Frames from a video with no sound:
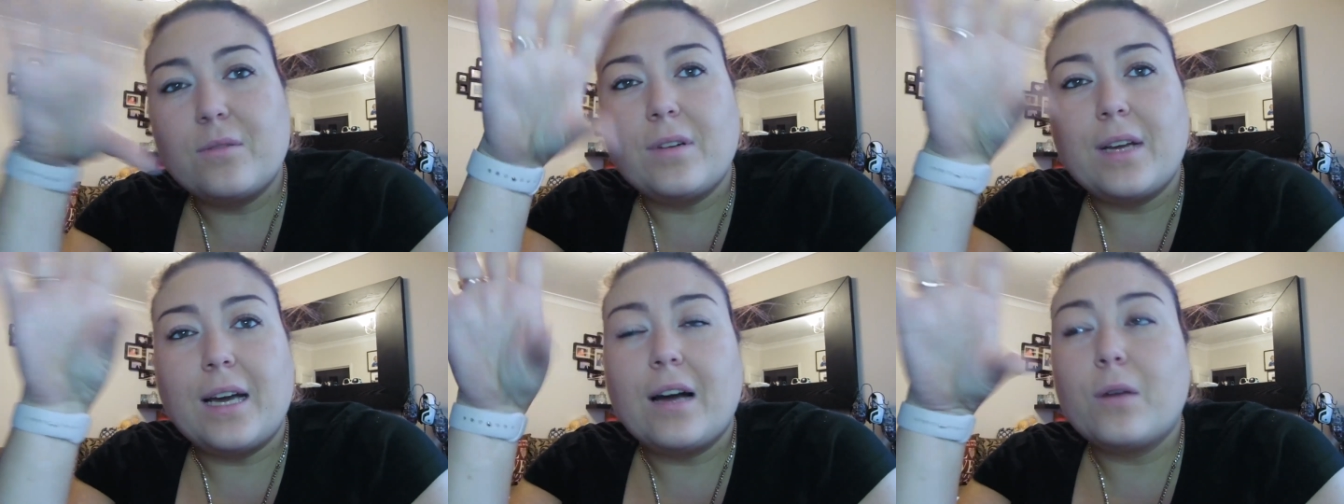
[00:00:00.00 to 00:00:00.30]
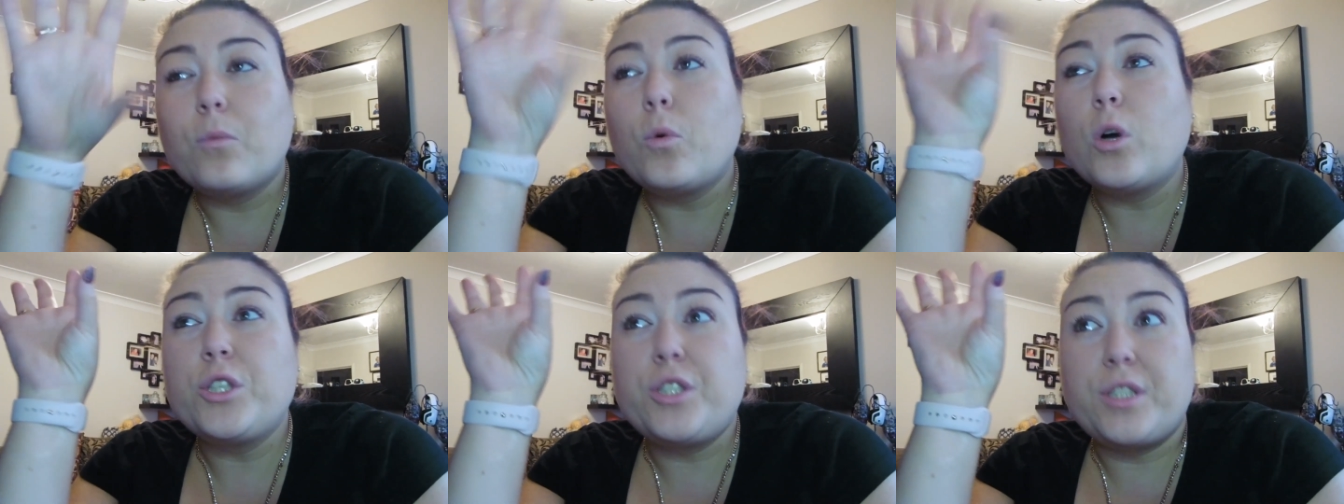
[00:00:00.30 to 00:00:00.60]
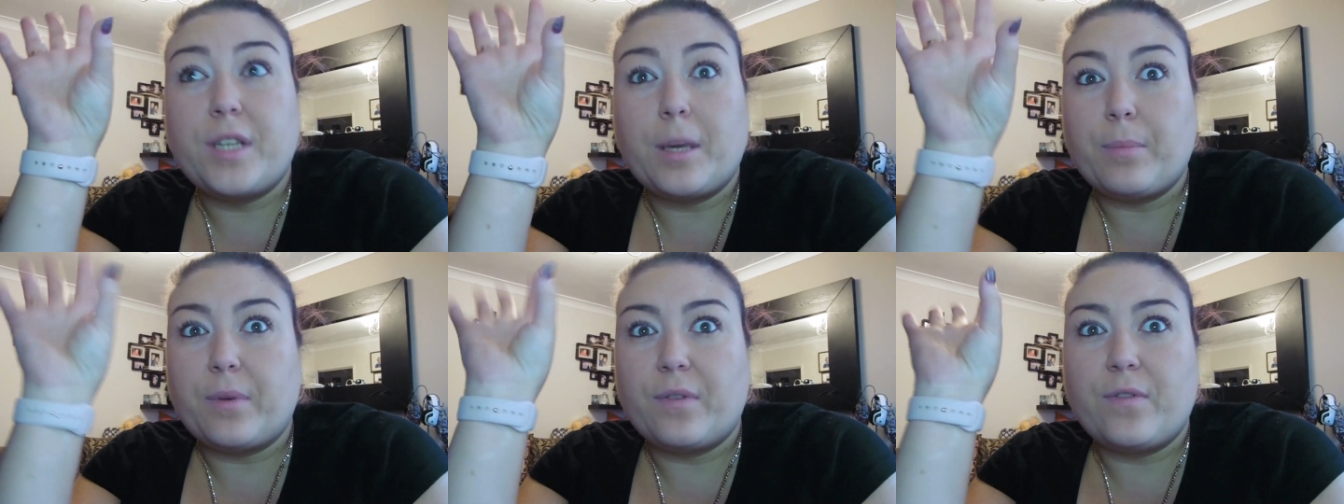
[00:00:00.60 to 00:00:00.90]
all out I
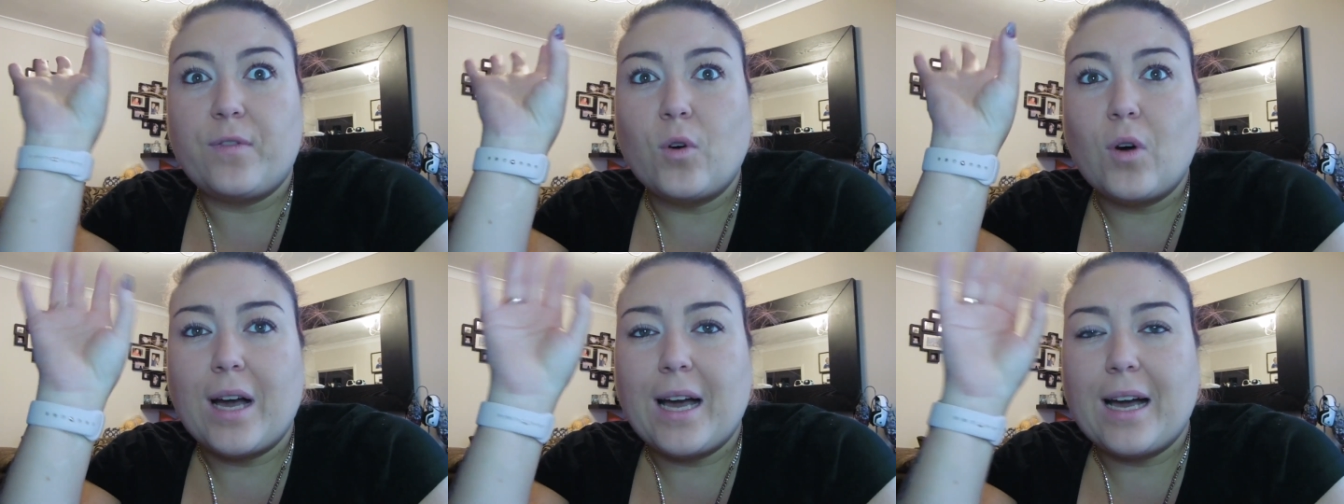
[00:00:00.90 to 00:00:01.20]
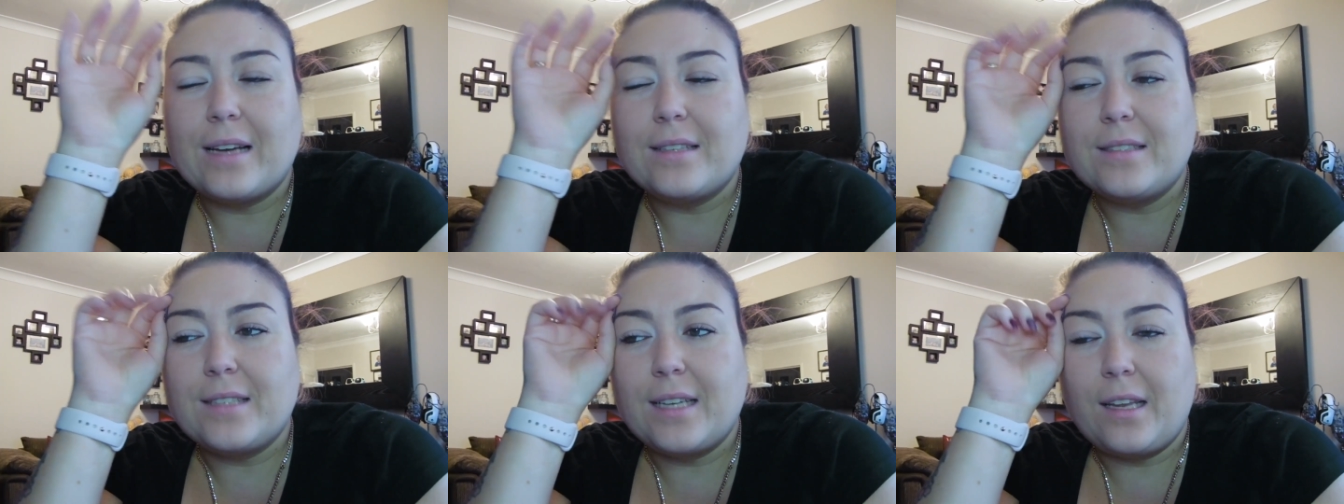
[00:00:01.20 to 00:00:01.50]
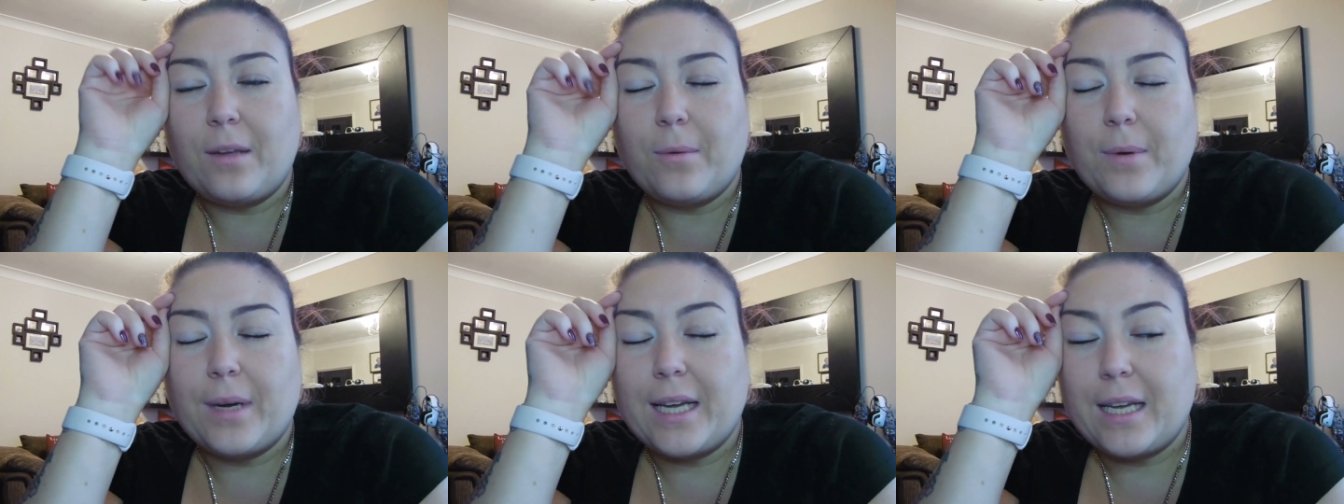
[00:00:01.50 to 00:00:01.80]
washed it beforehand
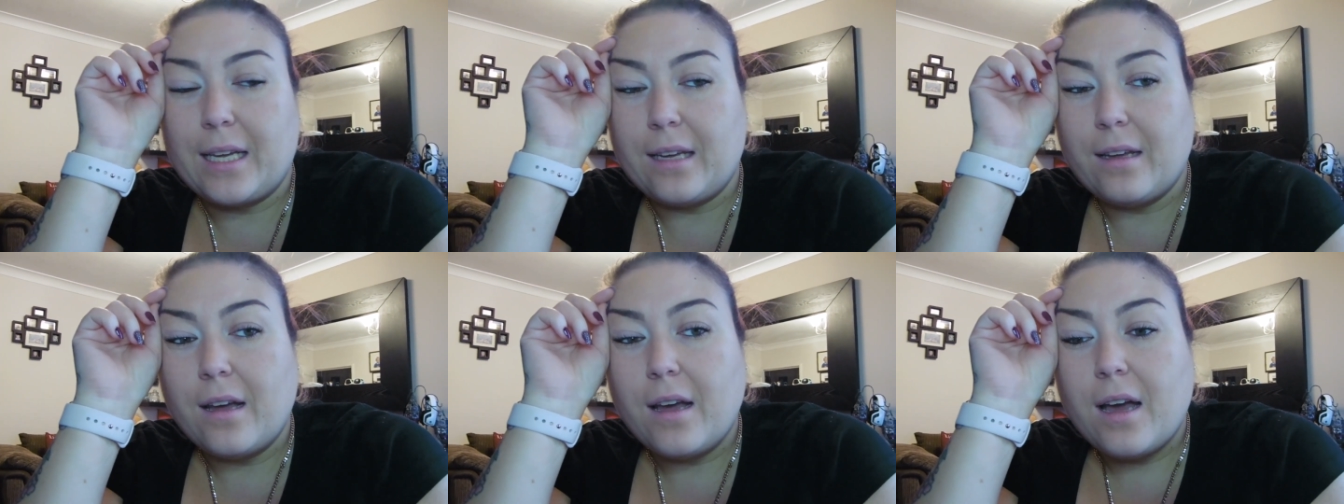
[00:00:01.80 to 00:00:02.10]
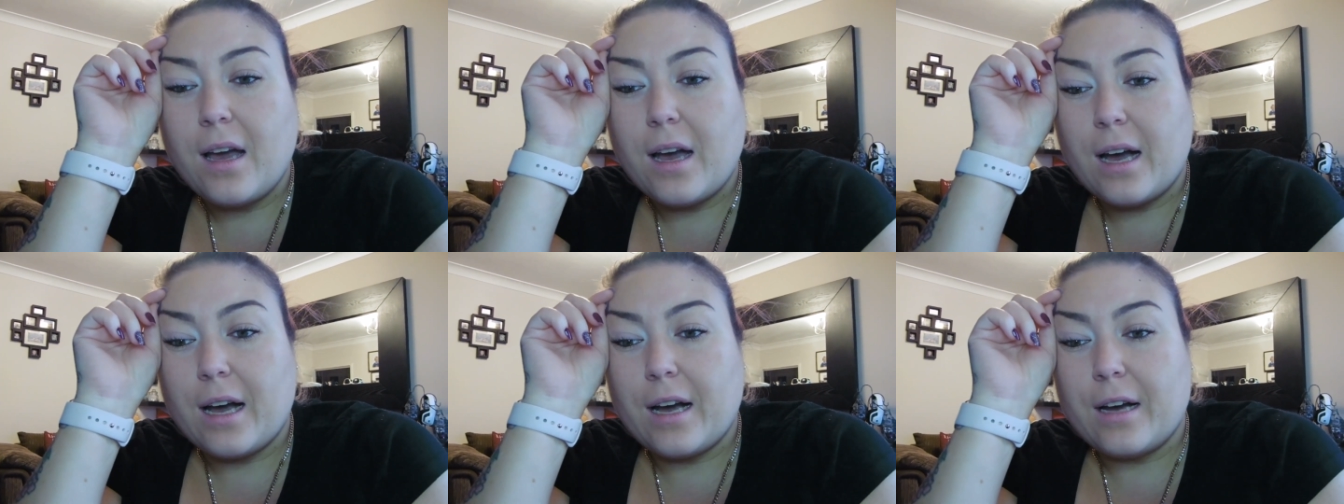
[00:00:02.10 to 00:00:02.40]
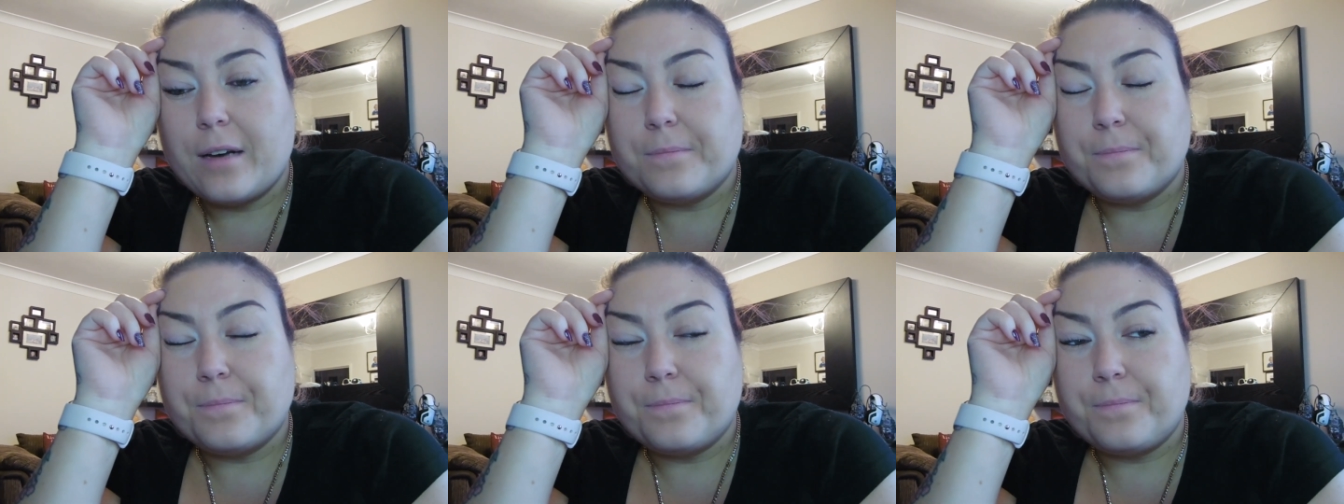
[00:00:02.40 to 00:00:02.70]
anyway
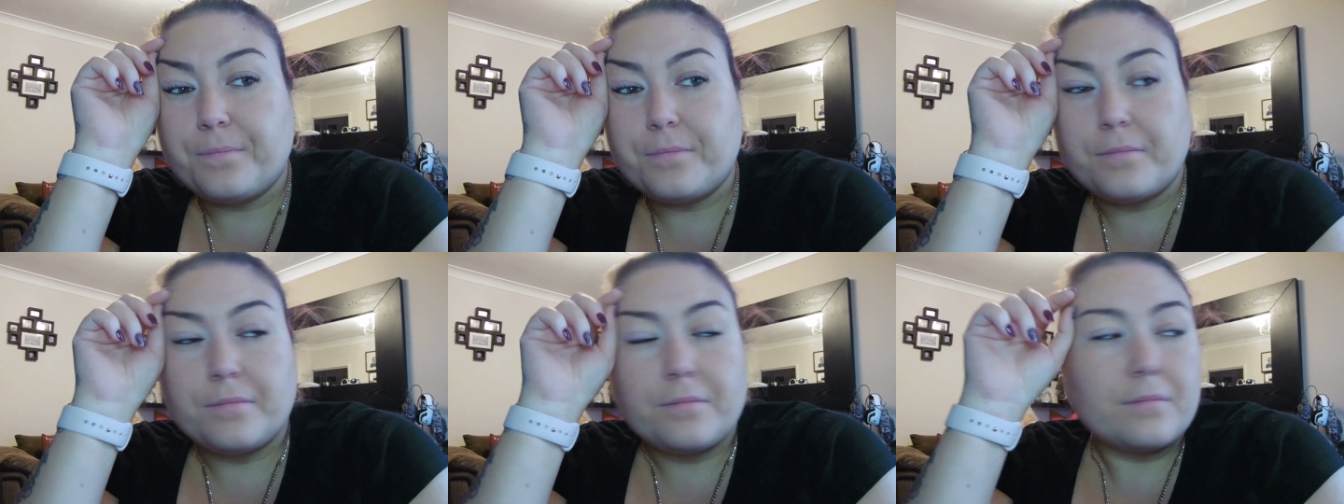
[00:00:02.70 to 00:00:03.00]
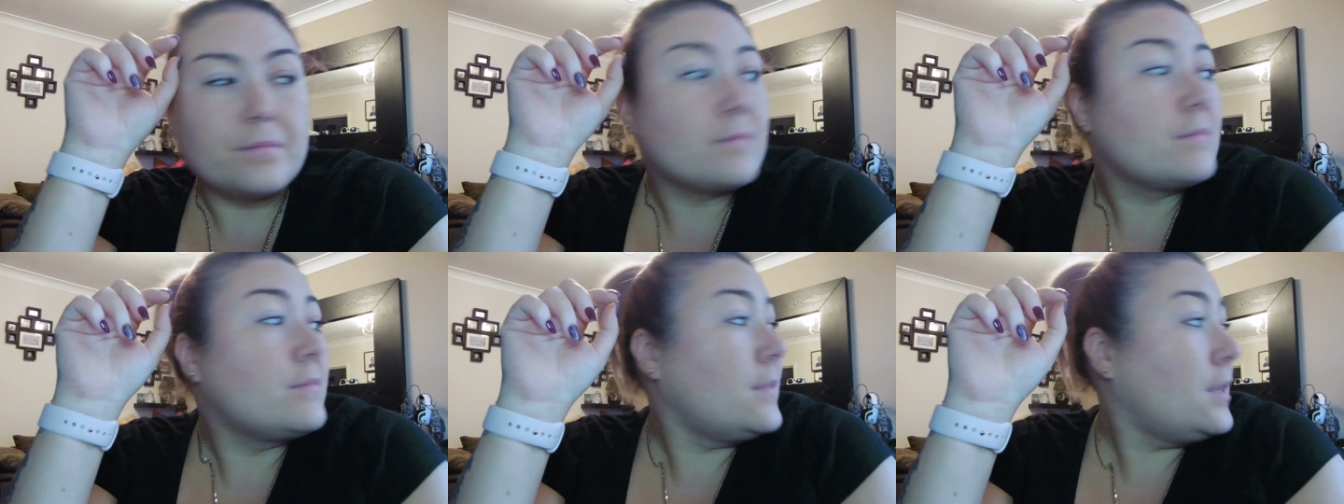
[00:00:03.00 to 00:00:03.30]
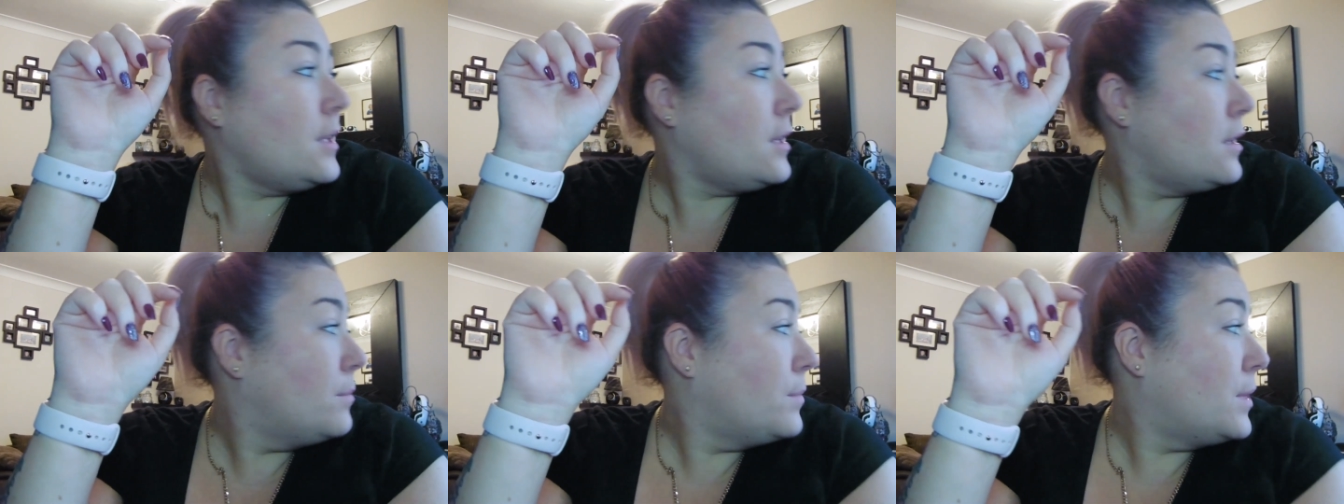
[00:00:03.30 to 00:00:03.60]
um,
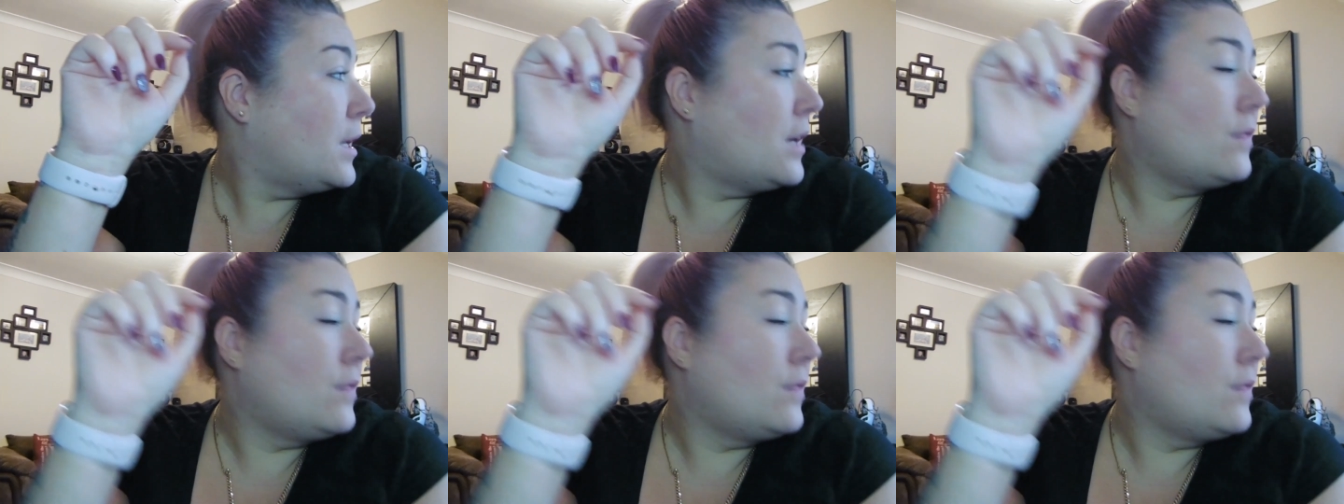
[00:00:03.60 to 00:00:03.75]
and my